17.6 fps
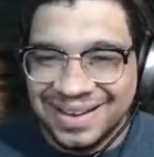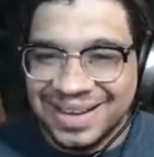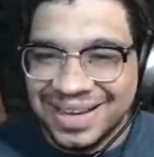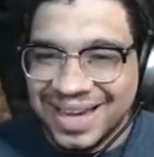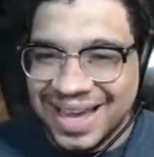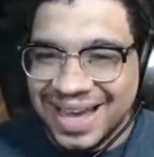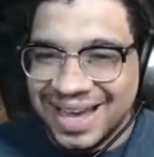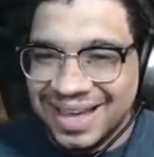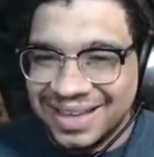
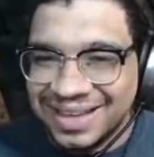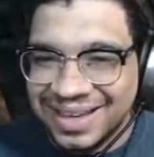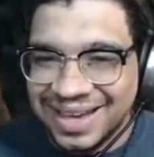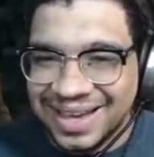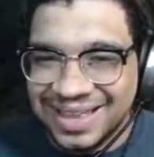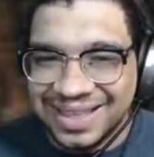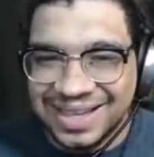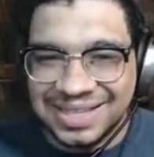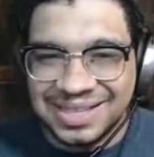yeah,
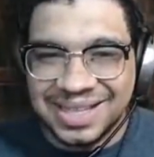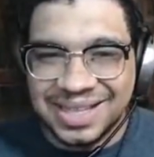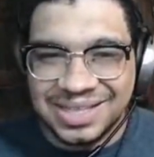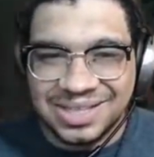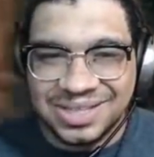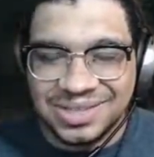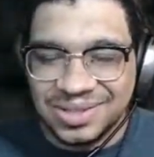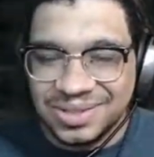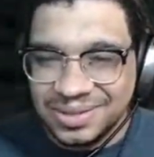yeah, that
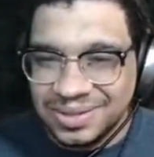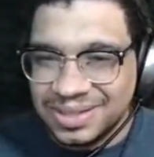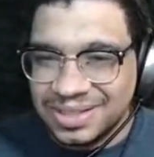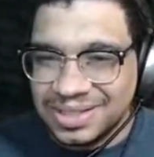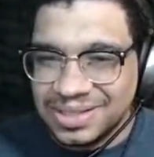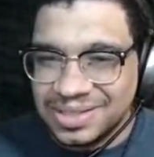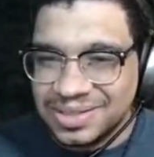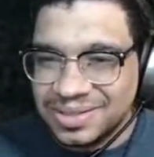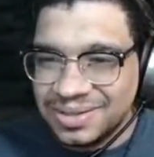that's true.
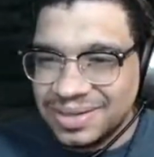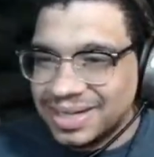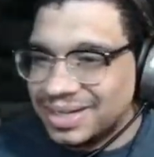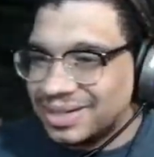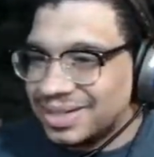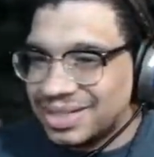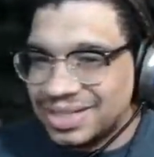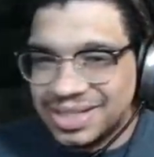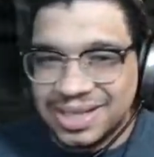That's true. I
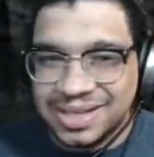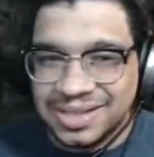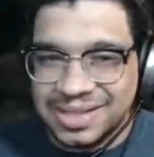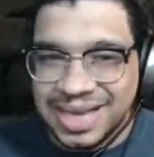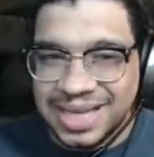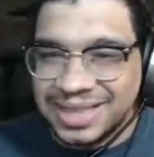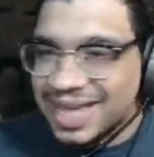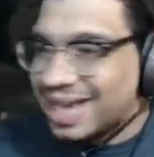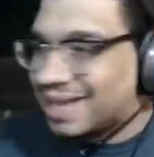could just
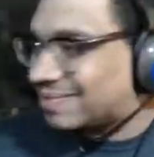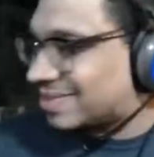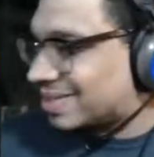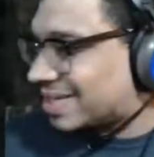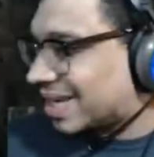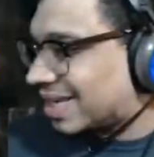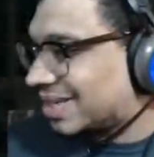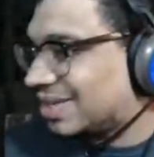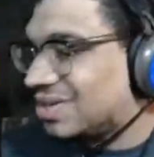take that,
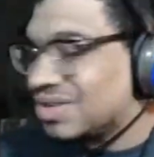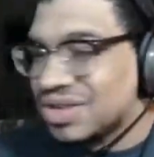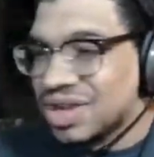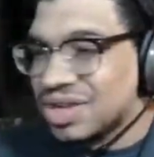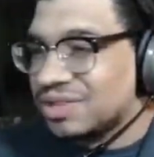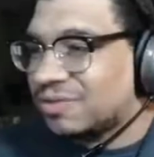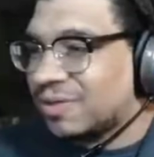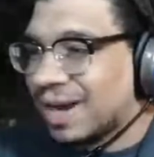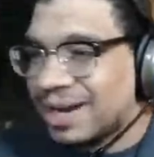take use
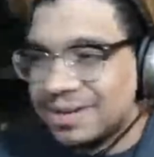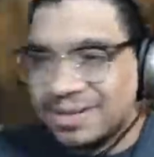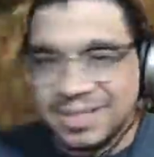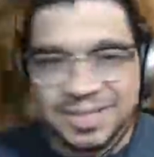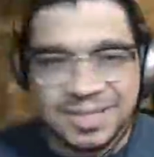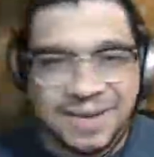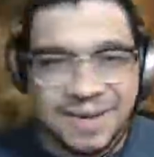those fires.